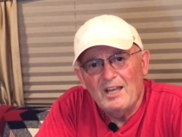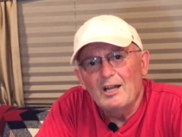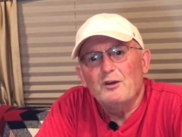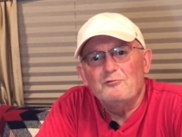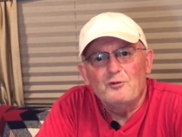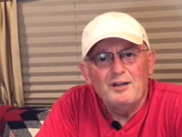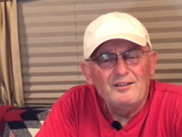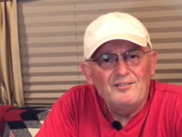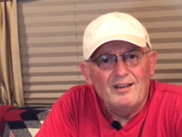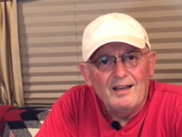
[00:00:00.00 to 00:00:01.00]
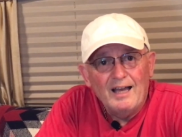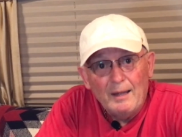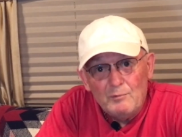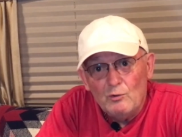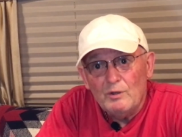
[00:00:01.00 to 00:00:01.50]
Hello friends,
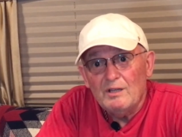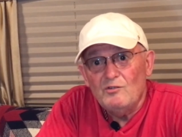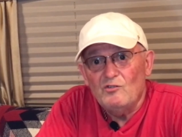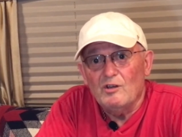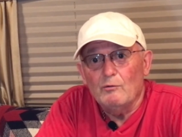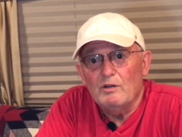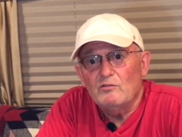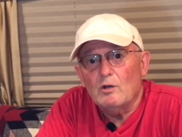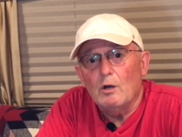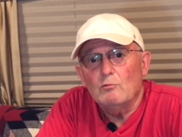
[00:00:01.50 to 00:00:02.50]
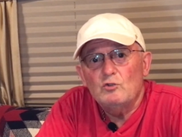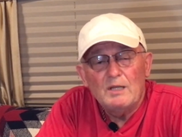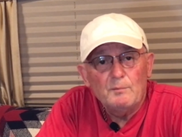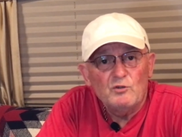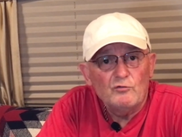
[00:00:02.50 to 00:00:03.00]
I'm doing a series called
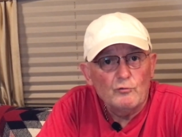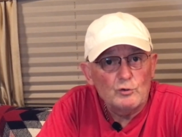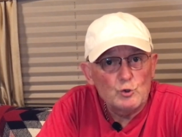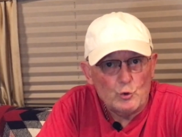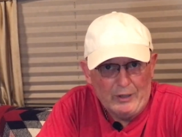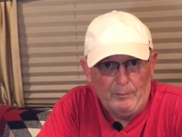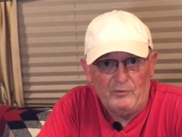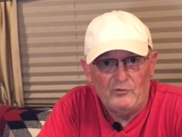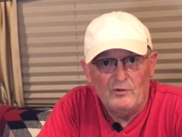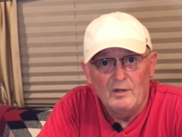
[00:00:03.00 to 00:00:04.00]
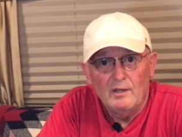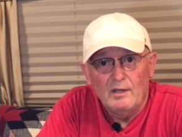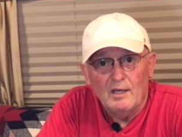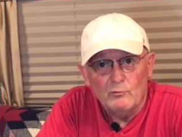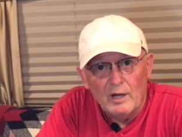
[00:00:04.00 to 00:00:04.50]
Tips for Trips.
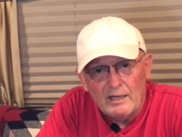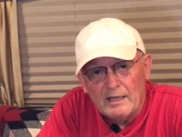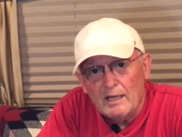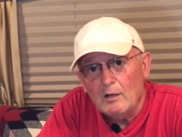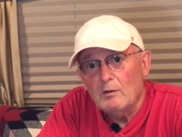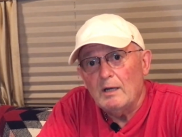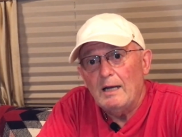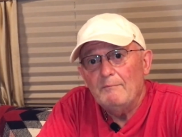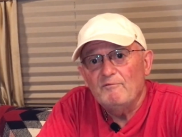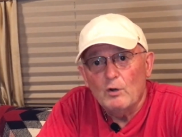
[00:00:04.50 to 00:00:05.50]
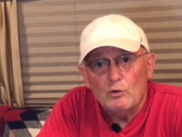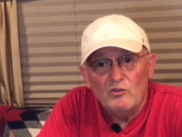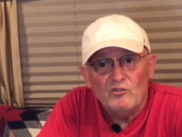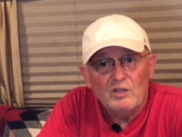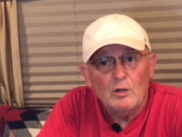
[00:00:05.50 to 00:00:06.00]
And right now I'm
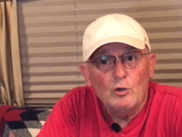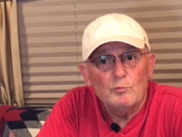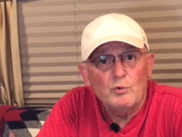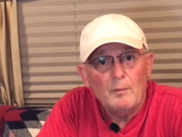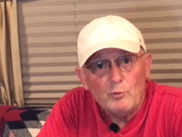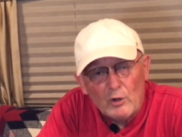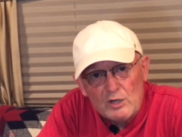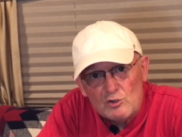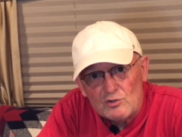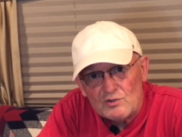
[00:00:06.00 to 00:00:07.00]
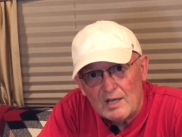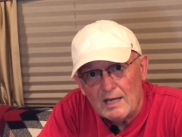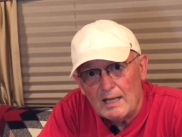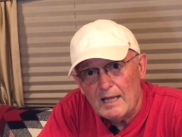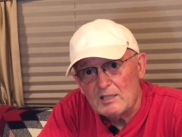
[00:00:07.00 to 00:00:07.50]
focusing on preparations
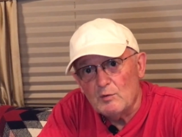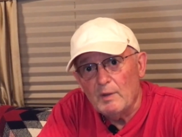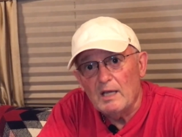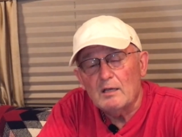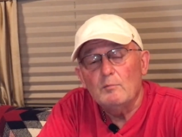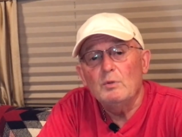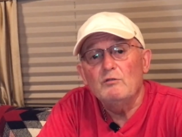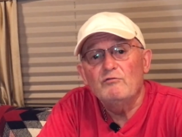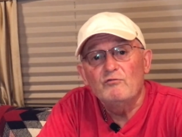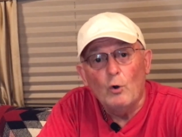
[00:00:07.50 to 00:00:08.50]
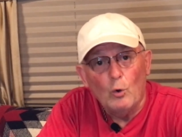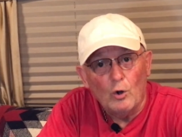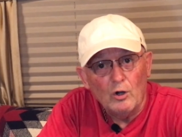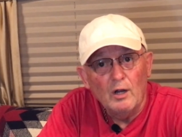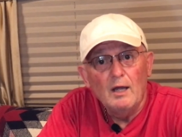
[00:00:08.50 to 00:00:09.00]
that I like to make
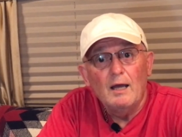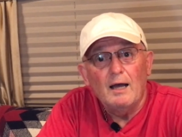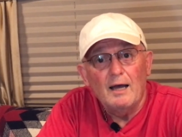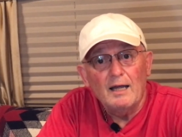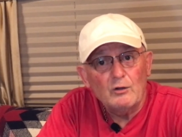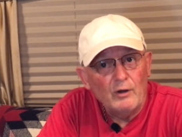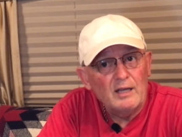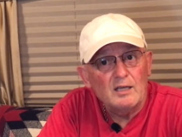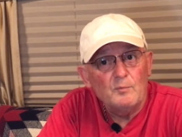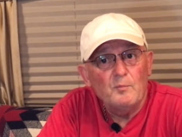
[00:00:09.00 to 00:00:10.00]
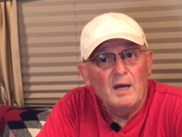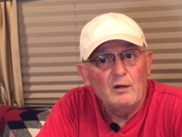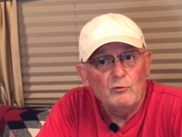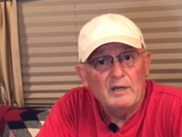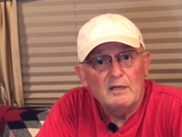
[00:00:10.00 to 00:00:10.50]
before I crank up
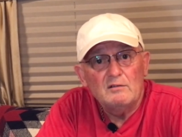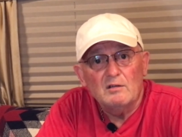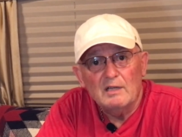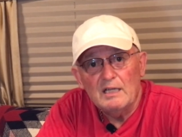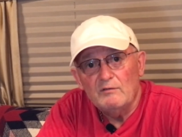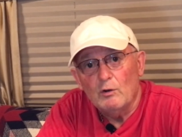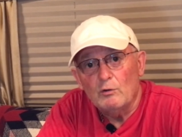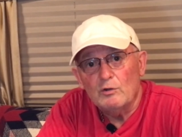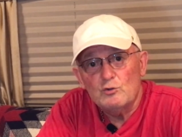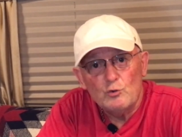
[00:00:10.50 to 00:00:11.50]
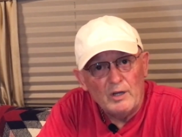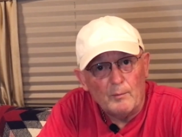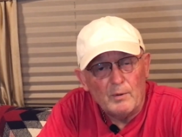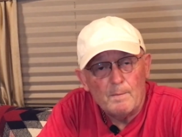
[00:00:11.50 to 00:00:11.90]
my rig to leave on a trip.